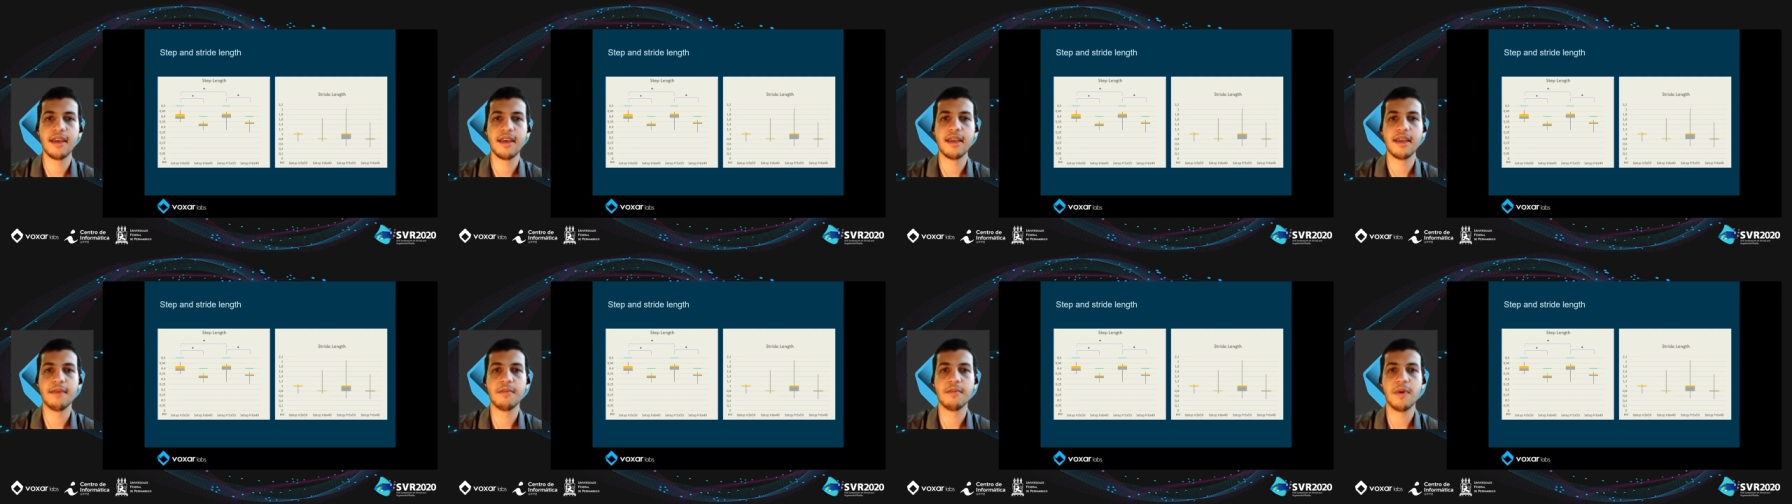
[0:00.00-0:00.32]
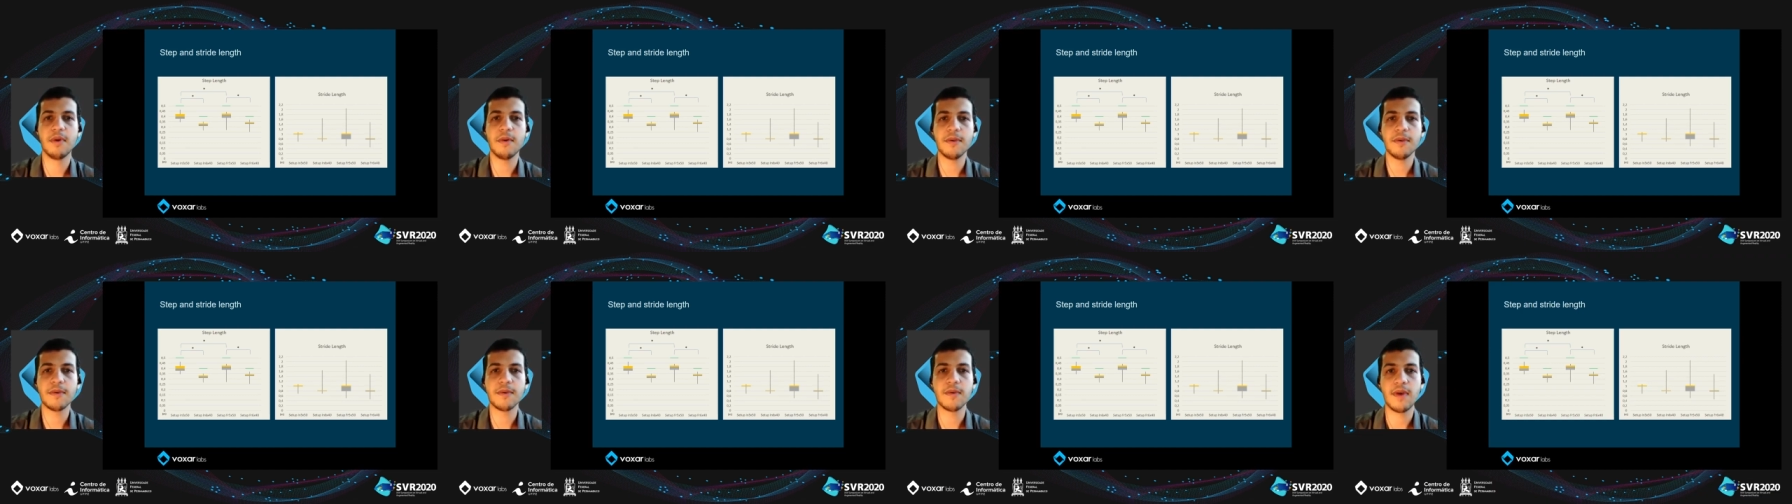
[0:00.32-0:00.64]
In
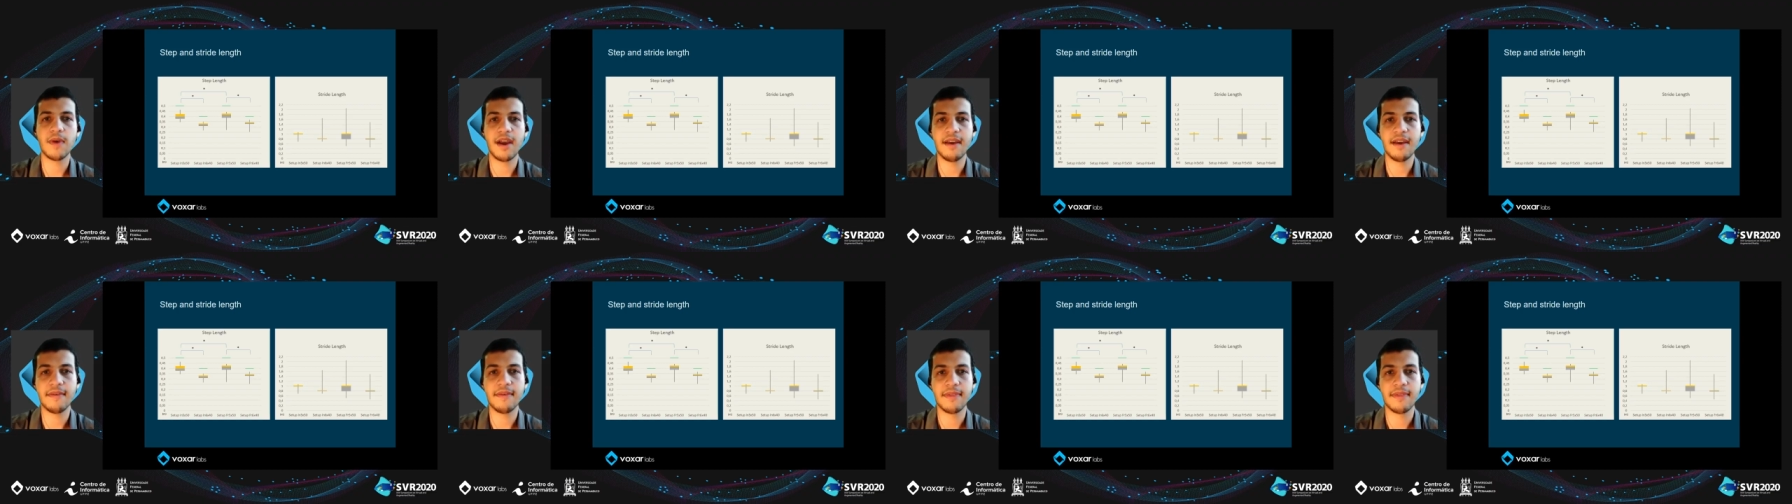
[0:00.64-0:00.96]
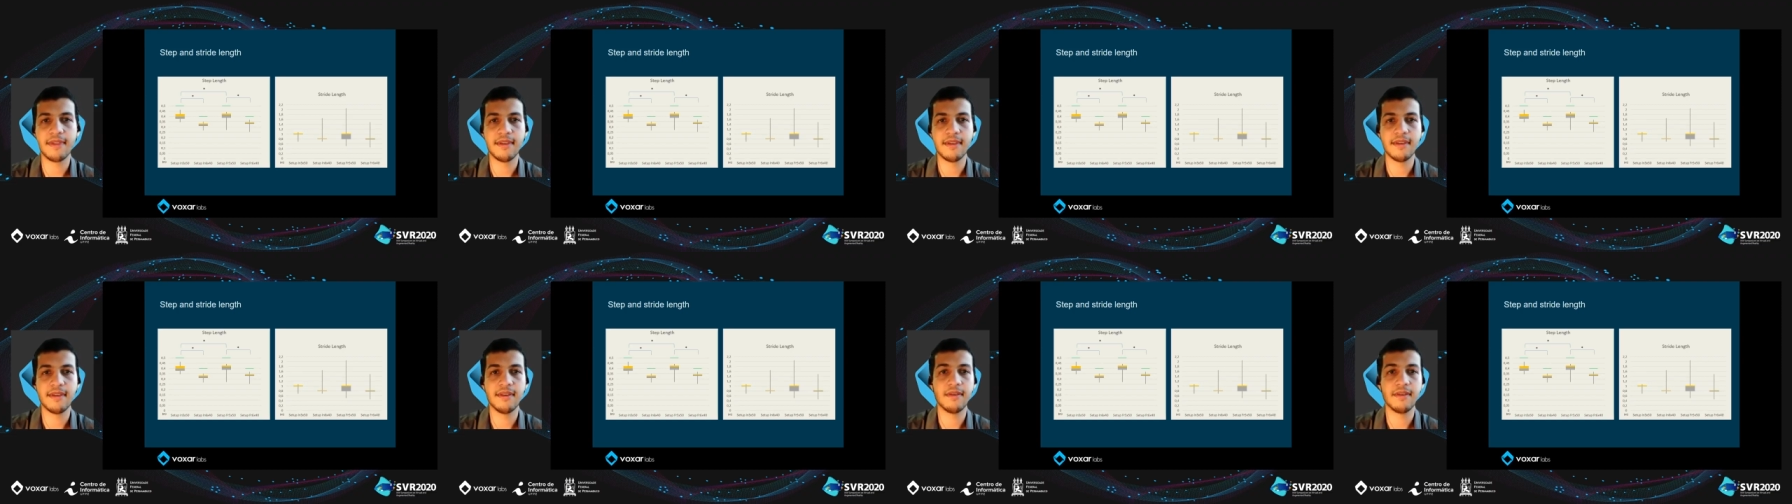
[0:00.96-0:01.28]
both
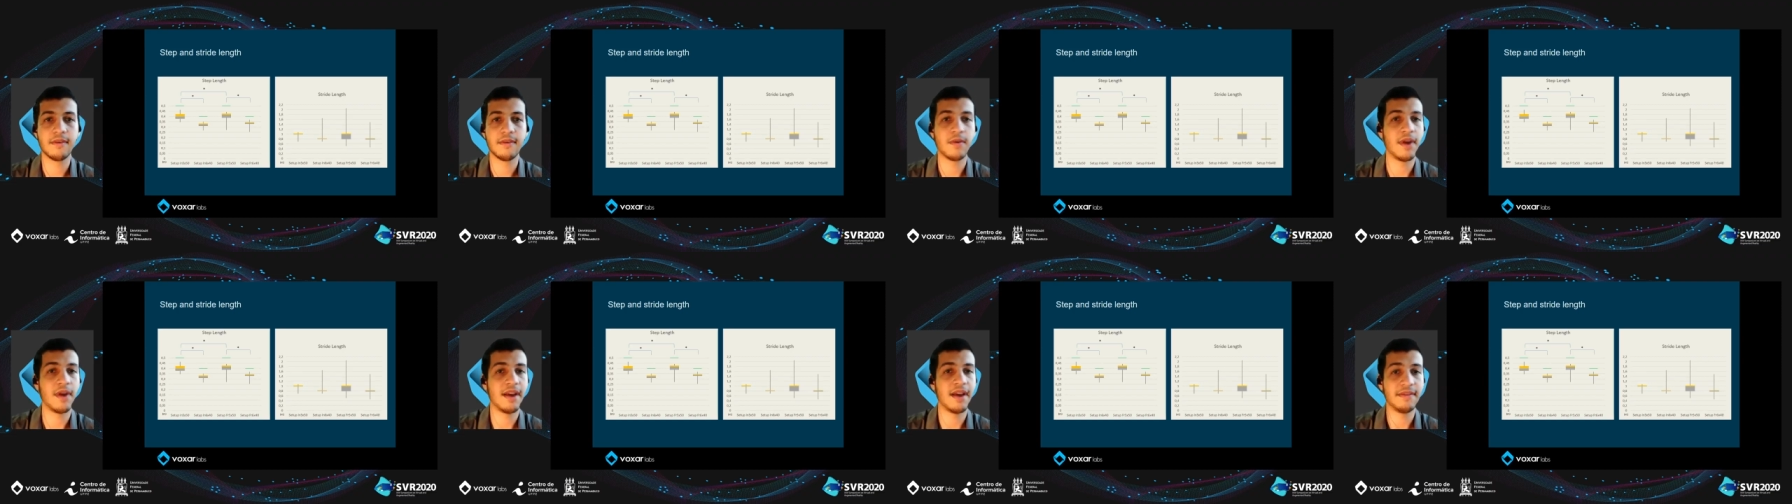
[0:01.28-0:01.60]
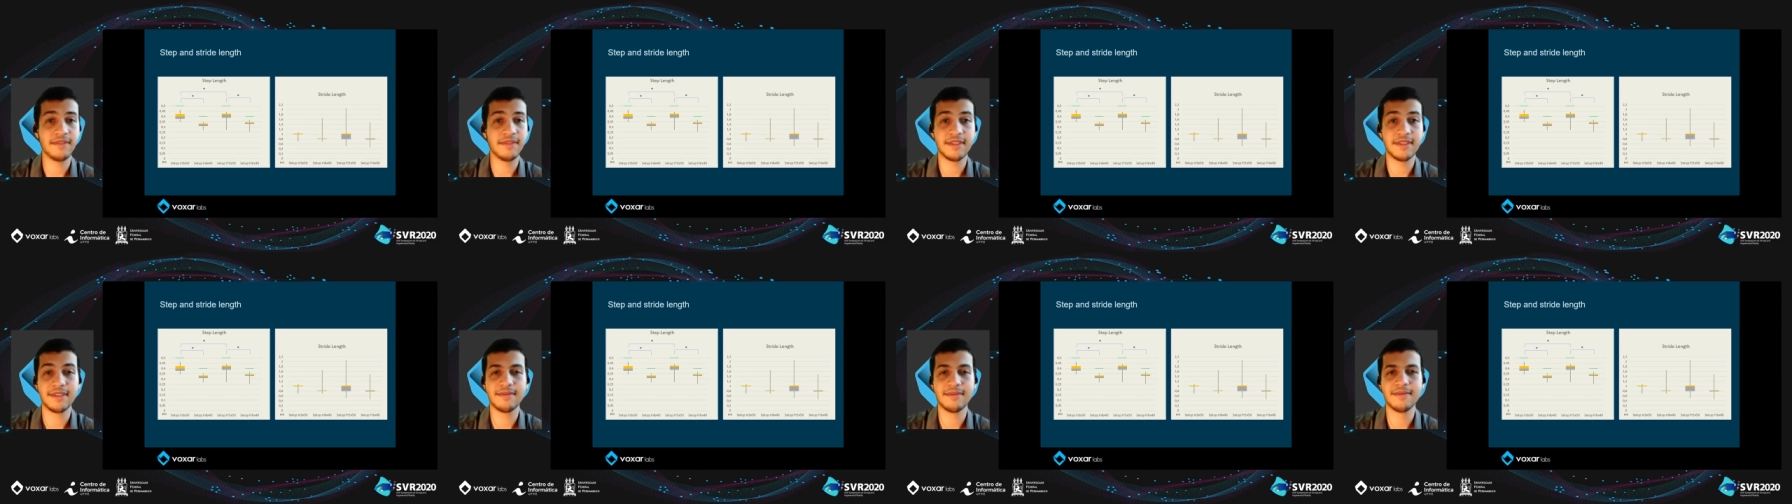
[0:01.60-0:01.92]

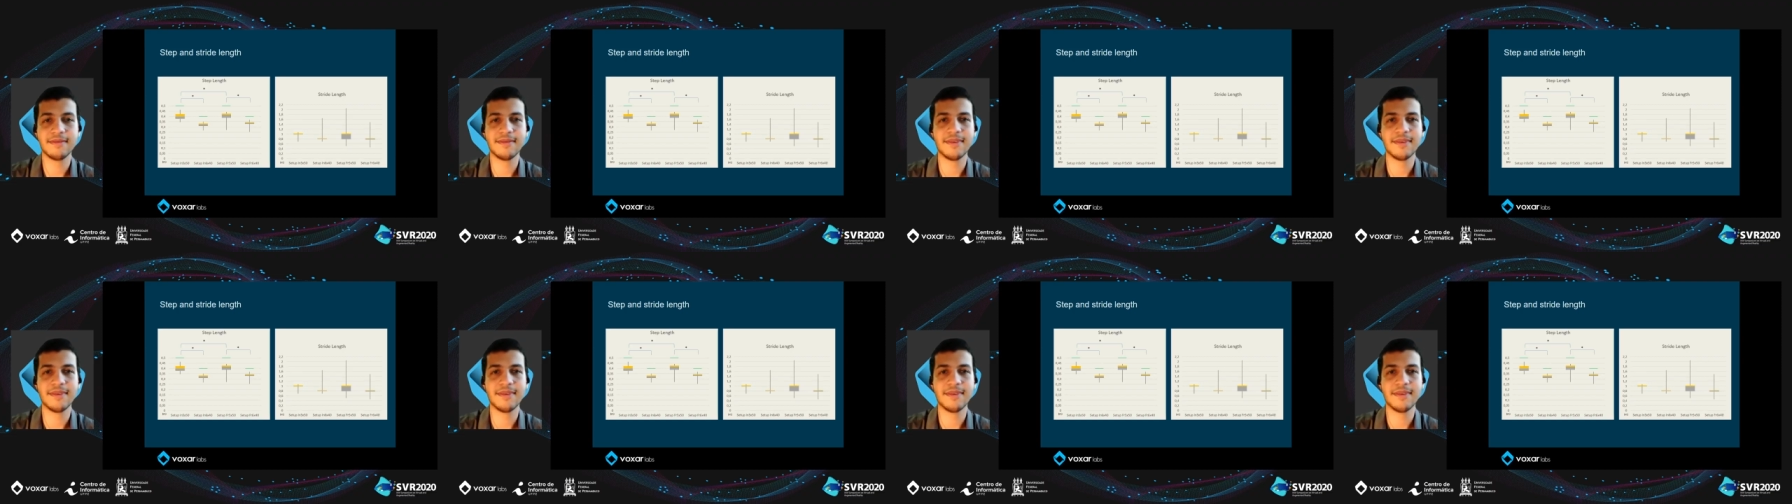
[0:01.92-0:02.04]
graphs,